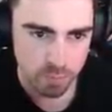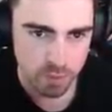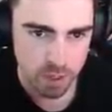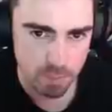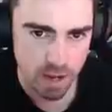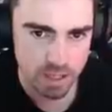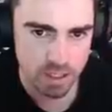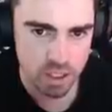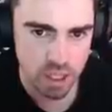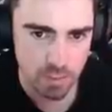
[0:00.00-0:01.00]
And
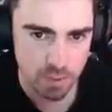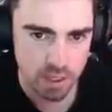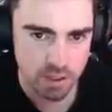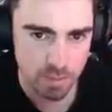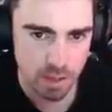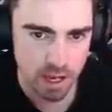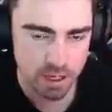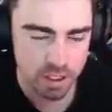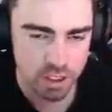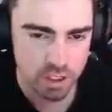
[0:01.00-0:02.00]
Marnaless Champion into
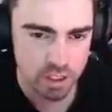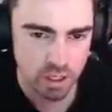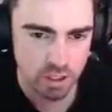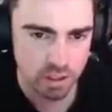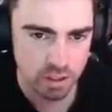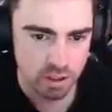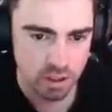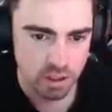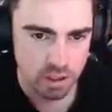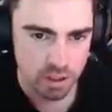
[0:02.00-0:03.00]
mana is just...
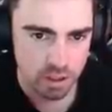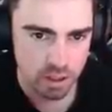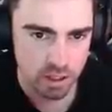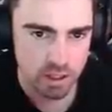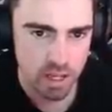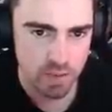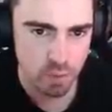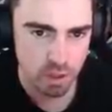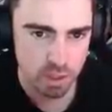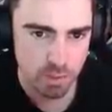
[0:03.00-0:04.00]
it's never
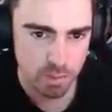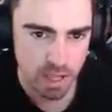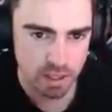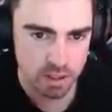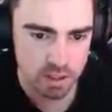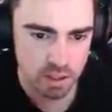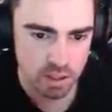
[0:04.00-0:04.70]
really been balanced.